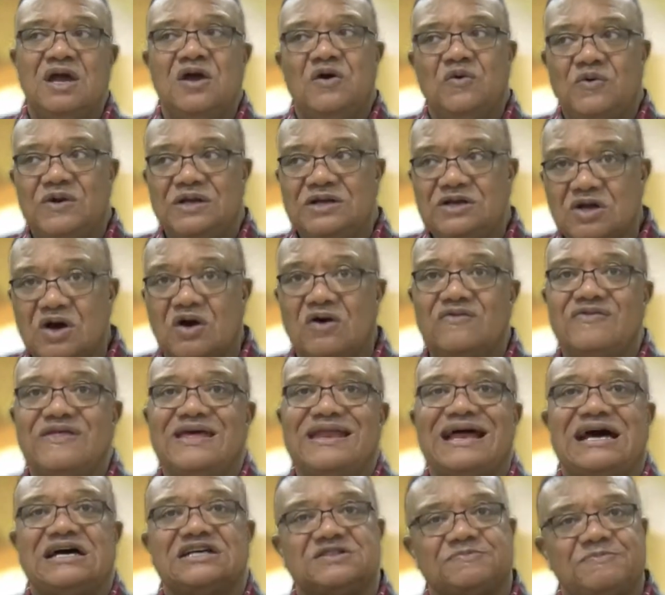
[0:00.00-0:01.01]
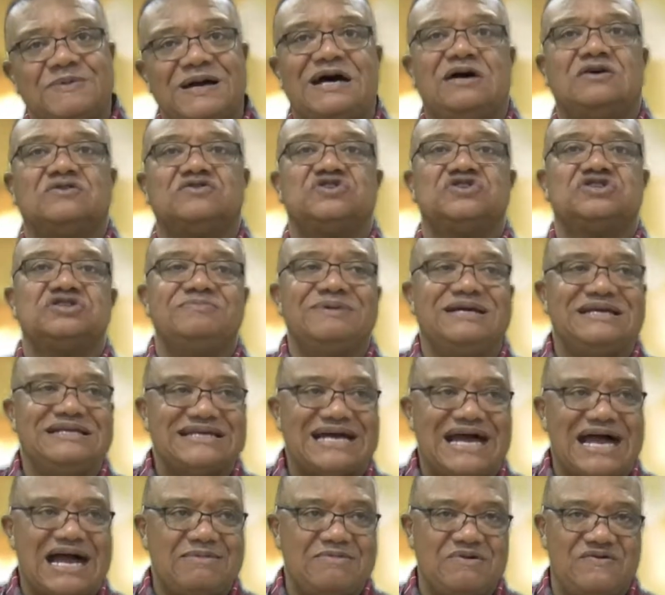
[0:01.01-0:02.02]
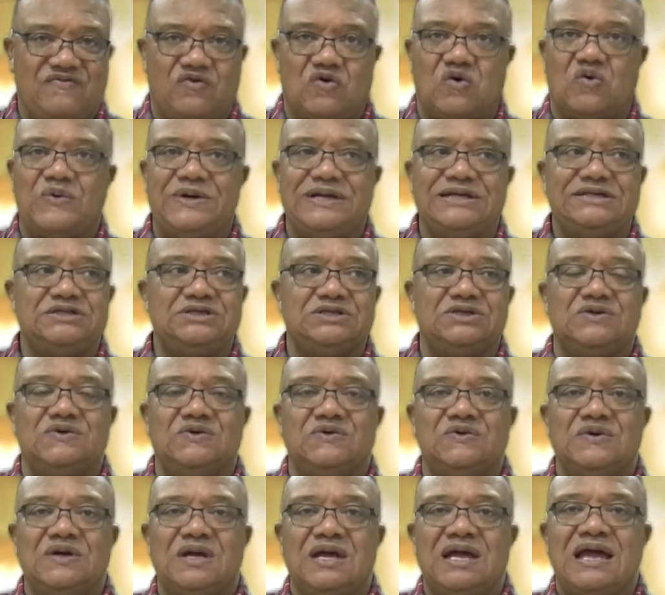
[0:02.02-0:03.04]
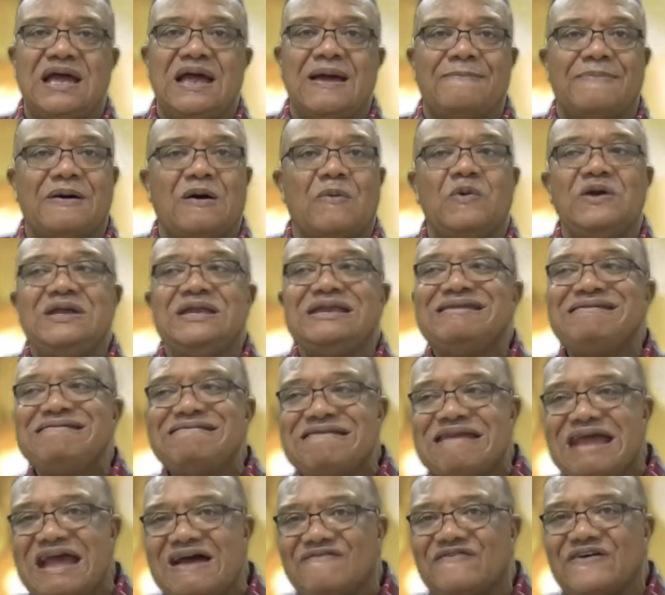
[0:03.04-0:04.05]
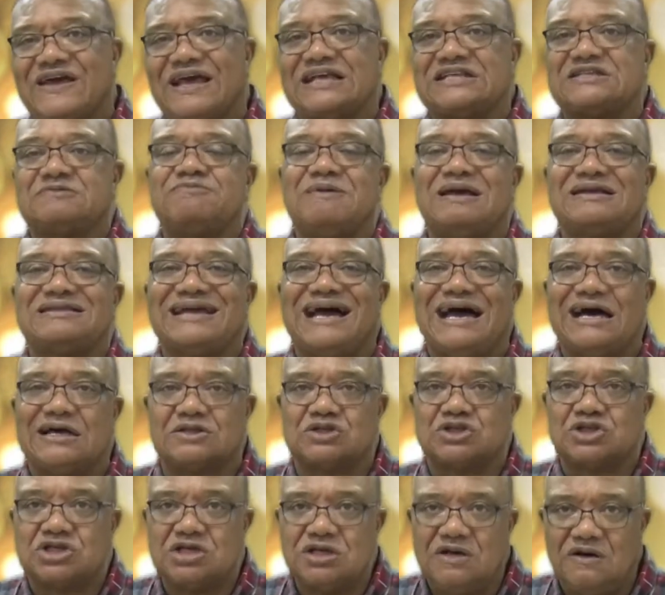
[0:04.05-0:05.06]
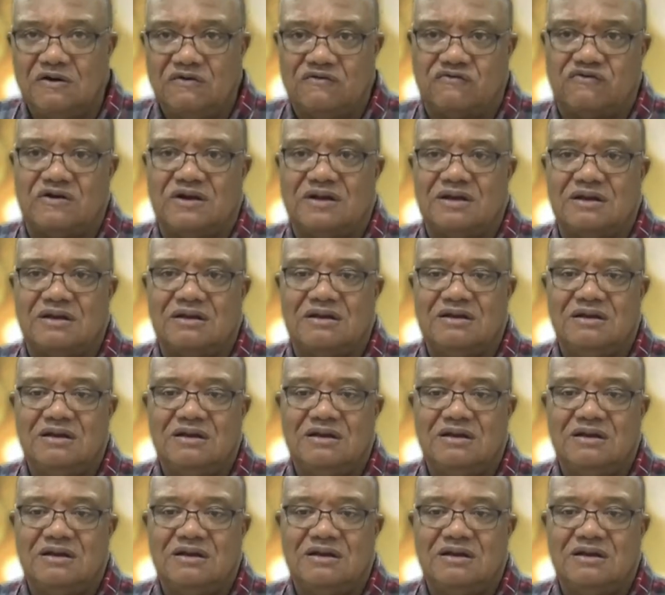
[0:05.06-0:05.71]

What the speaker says: We know that our spouses may die before we do, but we never expect our children